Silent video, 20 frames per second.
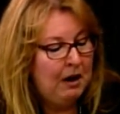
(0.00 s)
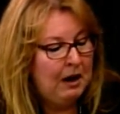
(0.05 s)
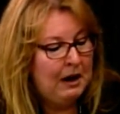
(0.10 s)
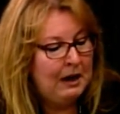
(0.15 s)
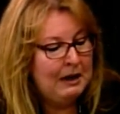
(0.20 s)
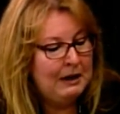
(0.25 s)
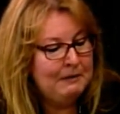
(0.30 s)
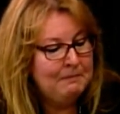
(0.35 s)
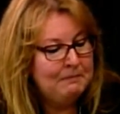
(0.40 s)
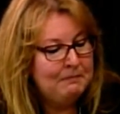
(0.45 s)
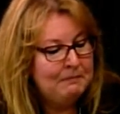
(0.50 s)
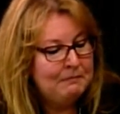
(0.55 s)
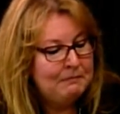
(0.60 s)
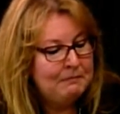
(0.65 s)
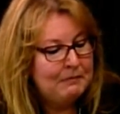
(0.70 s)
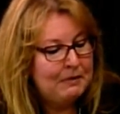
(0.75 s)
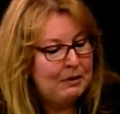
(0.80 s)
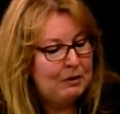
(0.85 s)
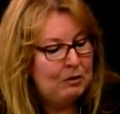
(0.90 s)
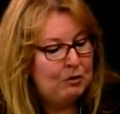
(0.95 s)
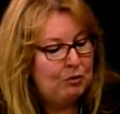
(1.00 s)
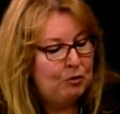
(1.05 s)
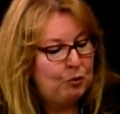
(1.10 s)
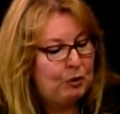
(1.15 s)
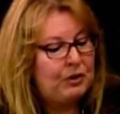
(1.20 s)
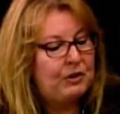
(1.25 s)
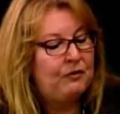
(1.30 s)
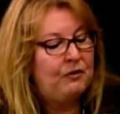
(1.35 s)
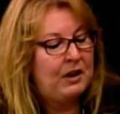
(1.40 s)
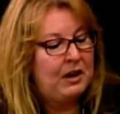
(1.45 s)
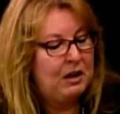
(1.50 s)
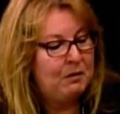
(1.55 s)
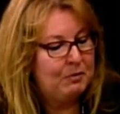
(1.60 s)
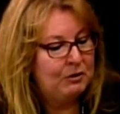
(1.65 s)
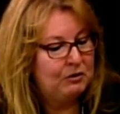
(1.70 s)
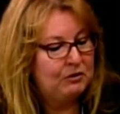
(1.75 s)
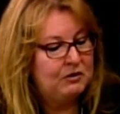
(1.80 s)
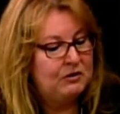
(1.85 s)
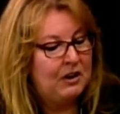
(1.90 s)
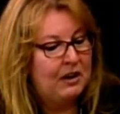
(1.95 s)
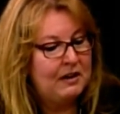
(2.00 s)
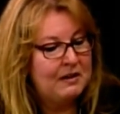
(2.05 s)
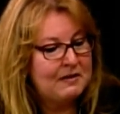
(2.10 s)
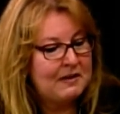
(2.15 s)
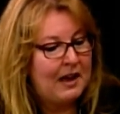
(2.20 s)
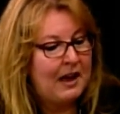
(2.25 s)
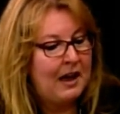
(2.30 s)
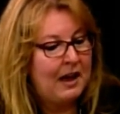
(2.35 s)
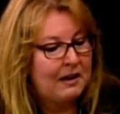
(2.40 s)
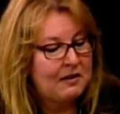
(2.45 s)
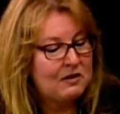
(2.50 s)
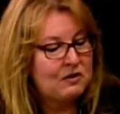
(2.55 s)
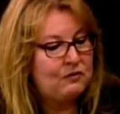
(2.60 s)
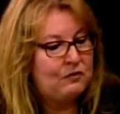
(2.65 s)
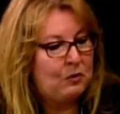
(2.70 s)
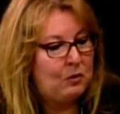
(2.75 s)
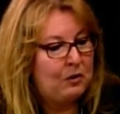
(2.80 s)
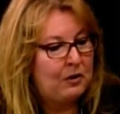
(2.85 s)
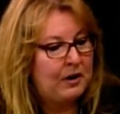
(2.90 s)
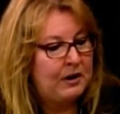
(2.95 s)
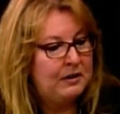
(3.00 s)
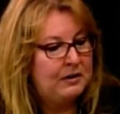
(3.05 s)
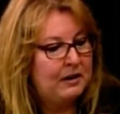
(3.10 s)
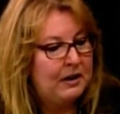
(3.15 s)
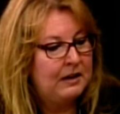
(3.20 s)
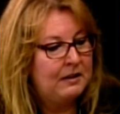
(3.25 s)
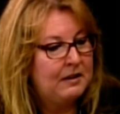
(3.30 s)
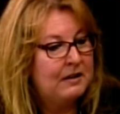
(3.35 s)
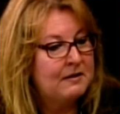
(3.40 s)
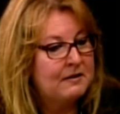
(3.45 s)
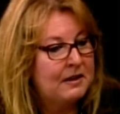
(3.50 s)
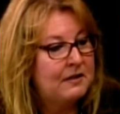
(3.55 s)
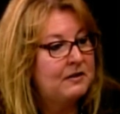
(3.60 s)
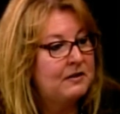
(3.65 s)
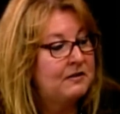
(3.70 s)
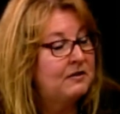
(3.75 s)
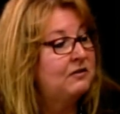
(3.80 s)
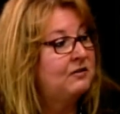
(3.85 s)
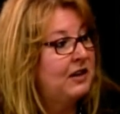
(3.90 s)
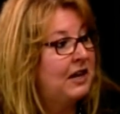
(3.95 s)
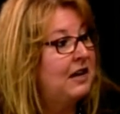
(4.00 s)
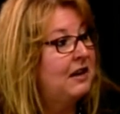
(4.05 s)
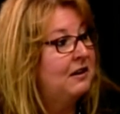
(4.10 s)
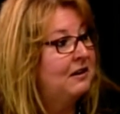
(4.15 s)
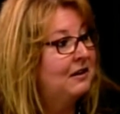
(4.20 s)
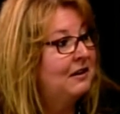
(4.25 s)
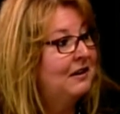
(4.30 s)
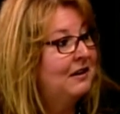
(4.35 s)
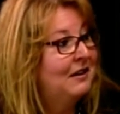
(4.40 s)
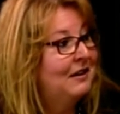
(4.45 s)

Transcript: Um, what the Fahy bill does ask for and is that the state